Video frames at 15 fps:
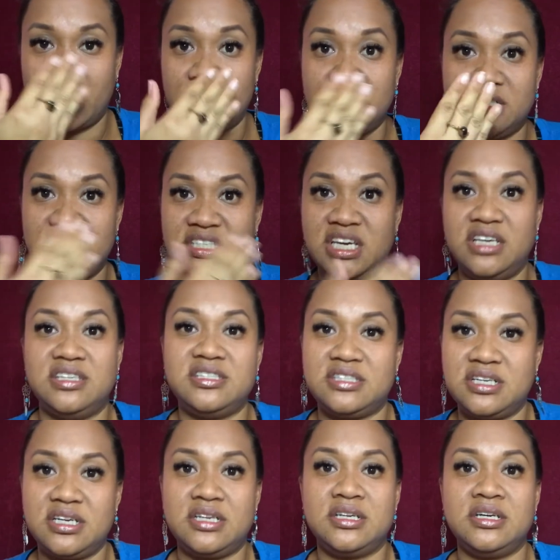can
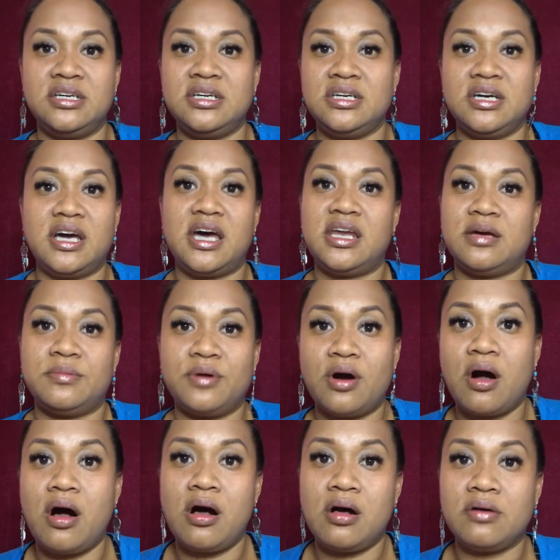taste it and I'm
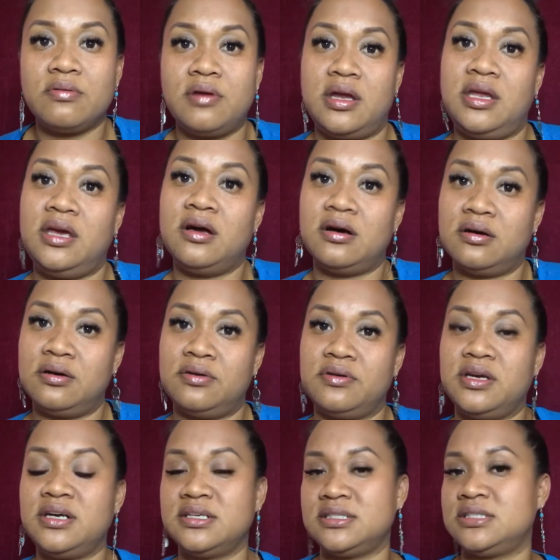already
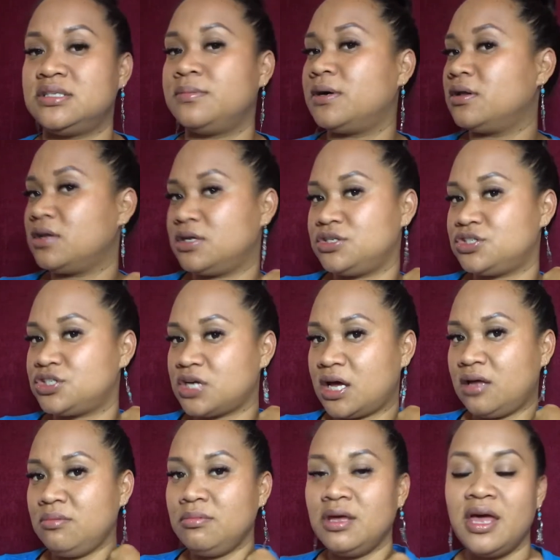hungry because it's about
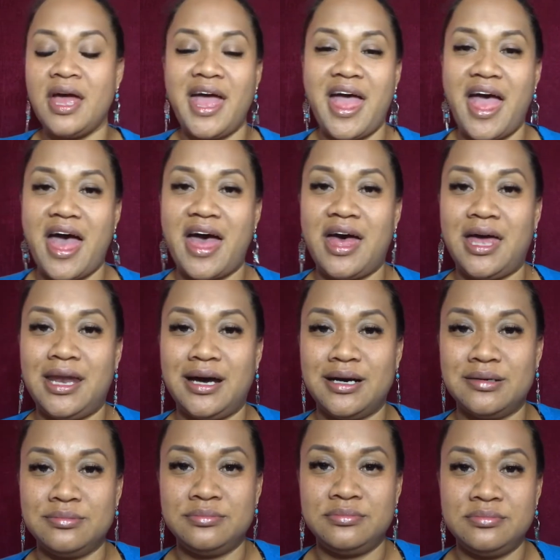lunchtime.
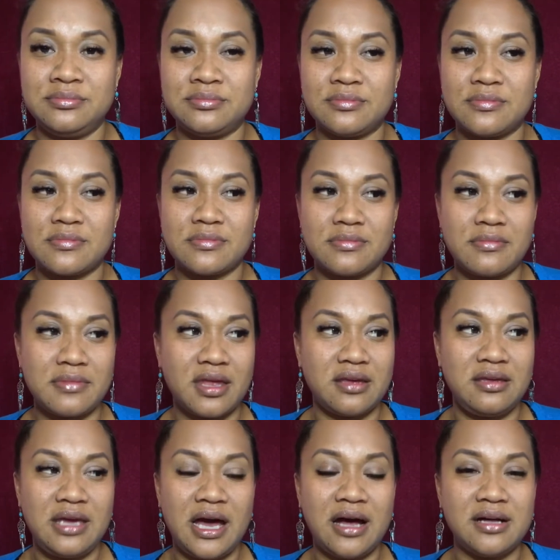And
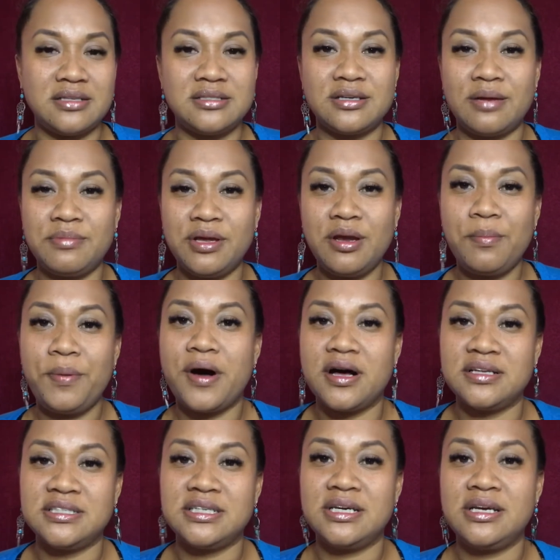yeah, so I'm gonna
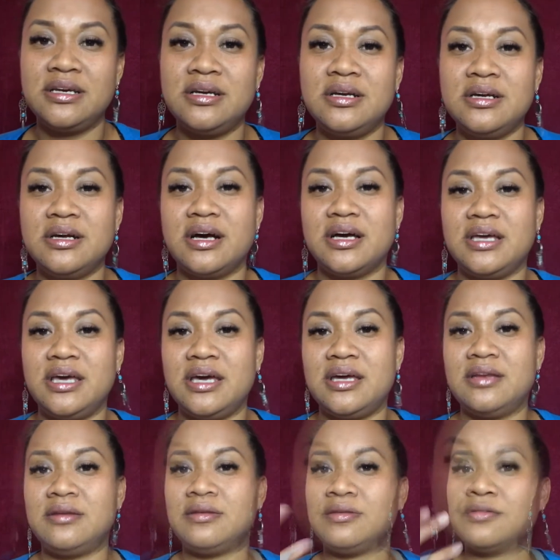pause it
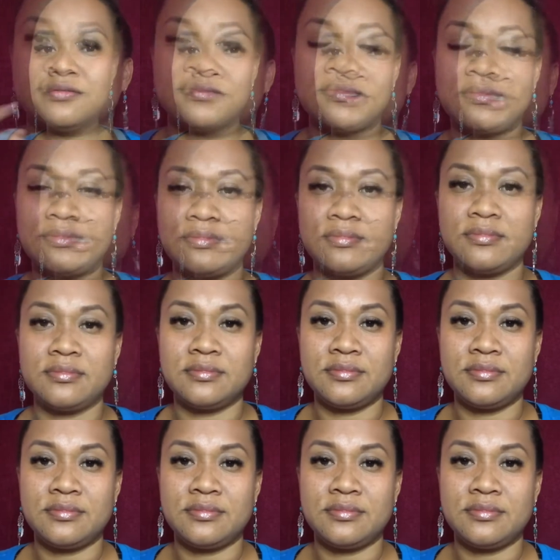again for just a